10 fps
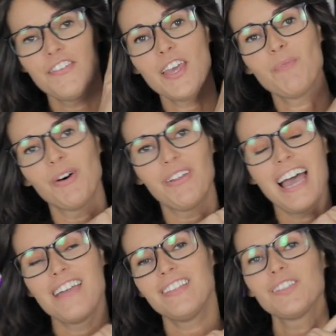Fable,
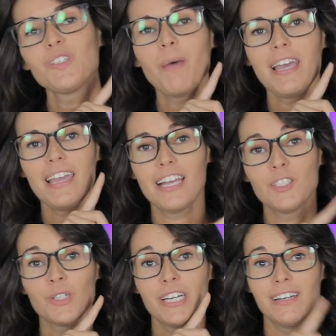and this is by
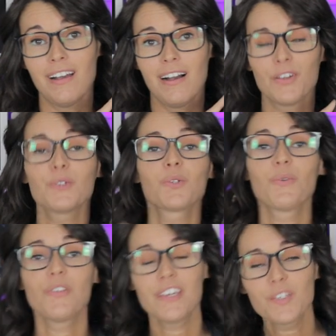Adrienne Young.
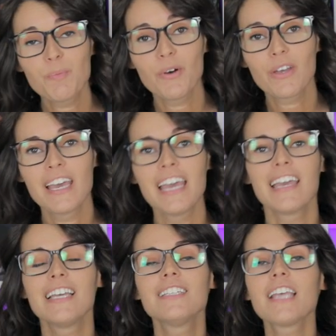So this book
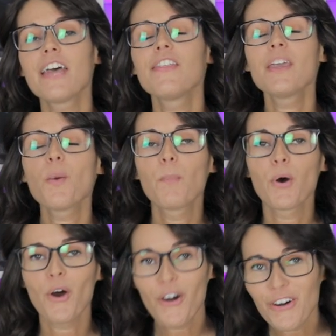is the
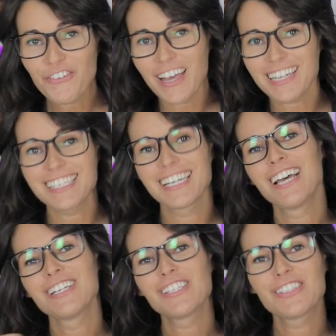perfect
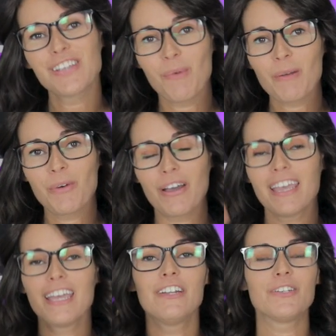summer book.
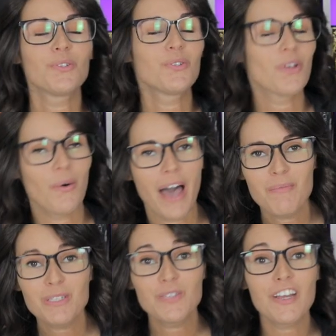It is so
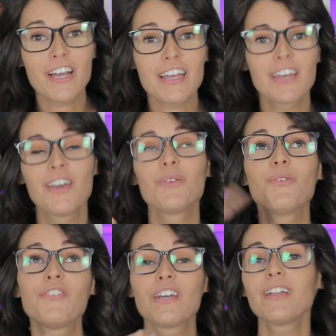atmospheric.
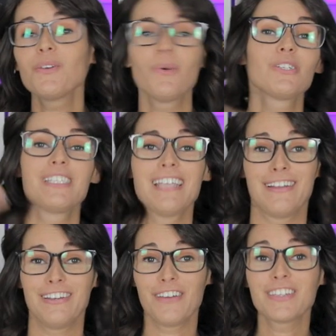You feel like you are
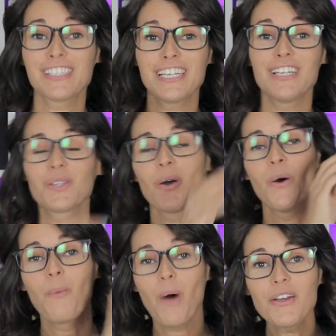sailing on the seas
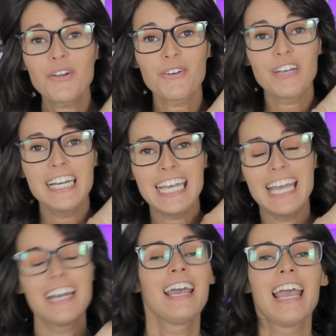while you're reading
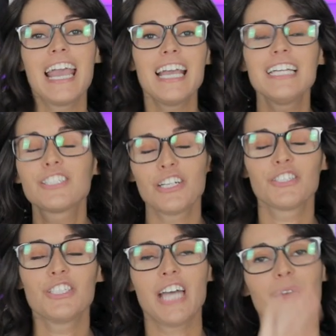it. It's such
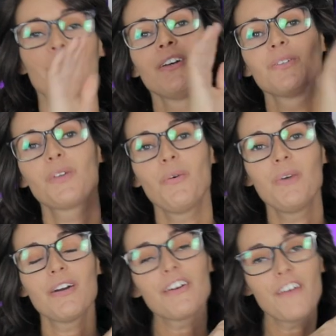a good time. So
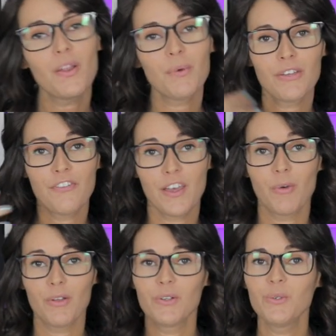we are following
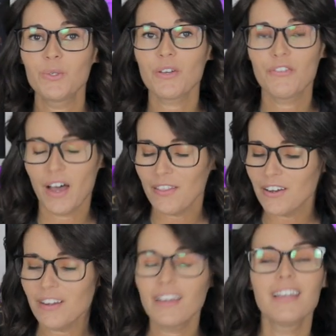Fable, whose
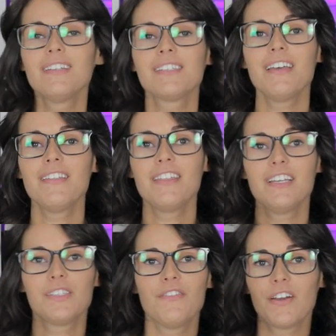father is
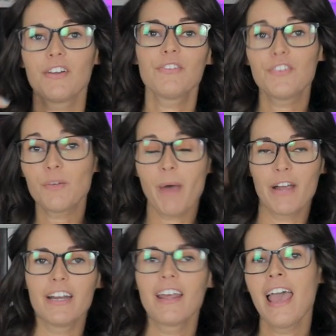this very revered
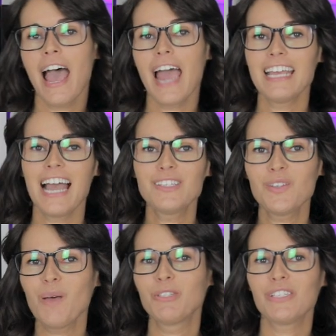pirate, and he
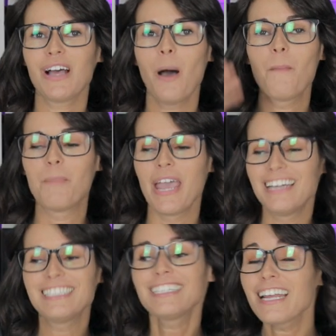ends up just
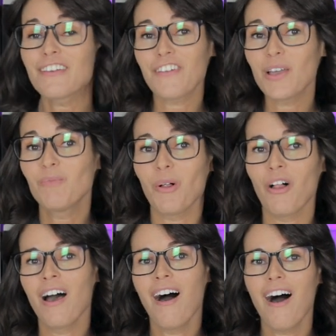abandoning
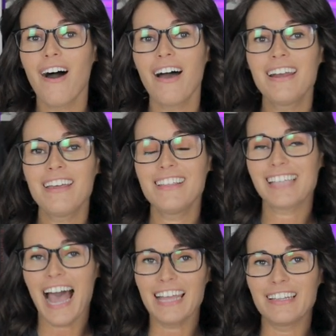Fable on this
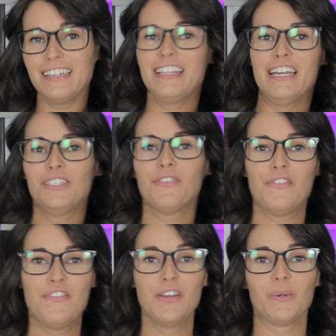island that is
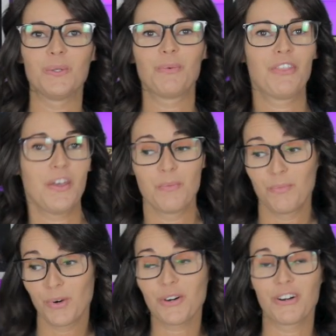filled with like
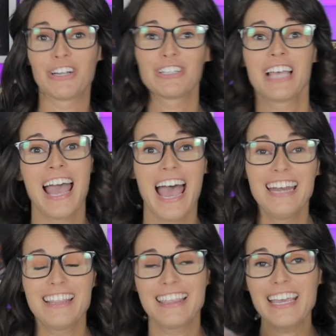murderers
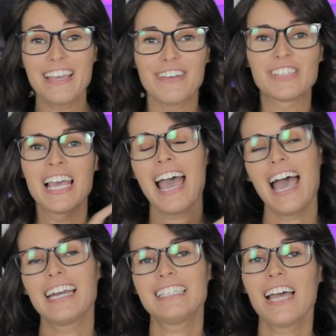and thieves.
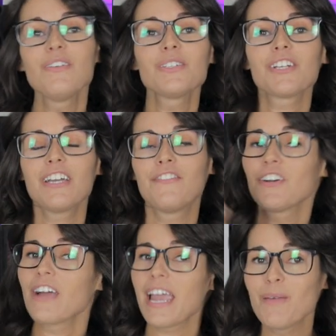And he tells her, if
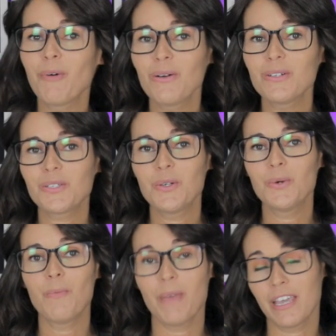you're able
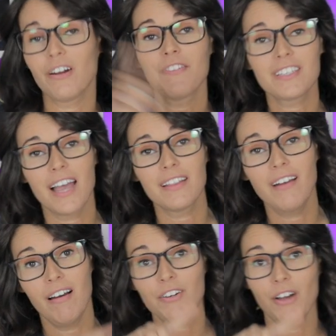to make it off this island
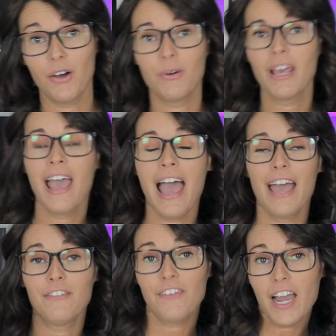on your own
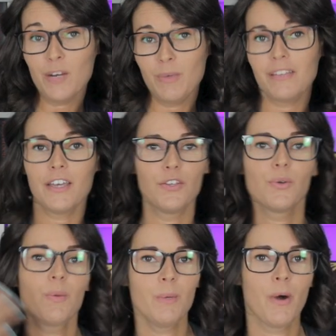and find me, like, you
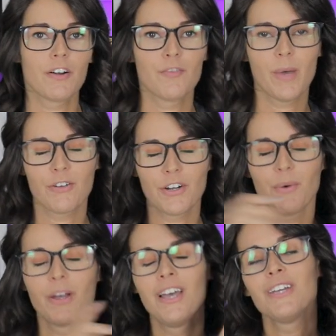can be part of my crew.
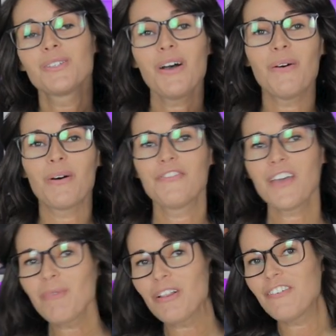So
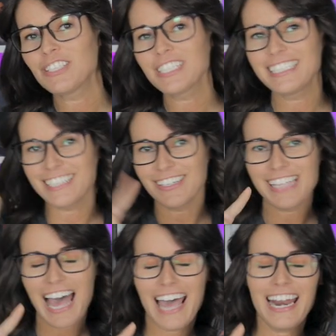Fable eventually does
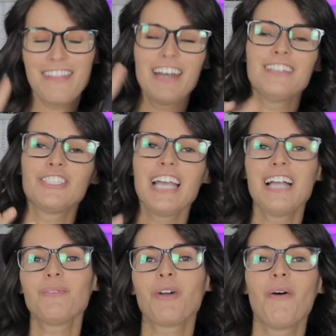that, and then she
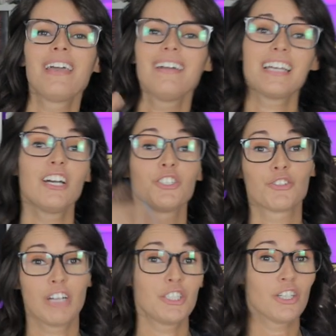ends up going on like a
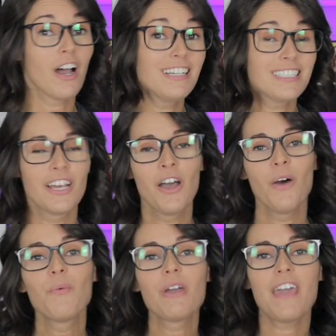treasure hunt
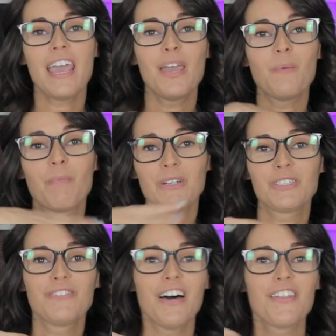with a
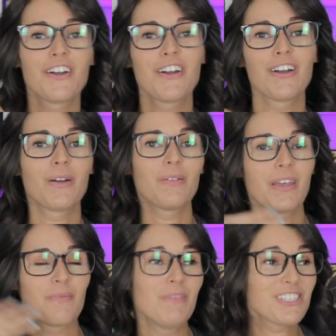bunch of other
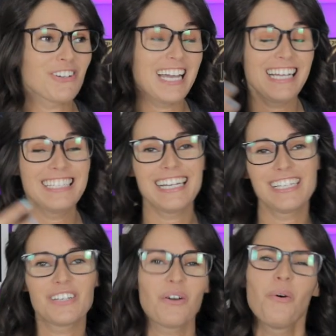like miscreants, and
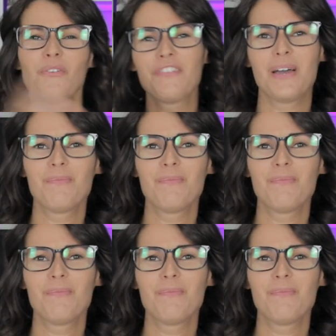it's like a whole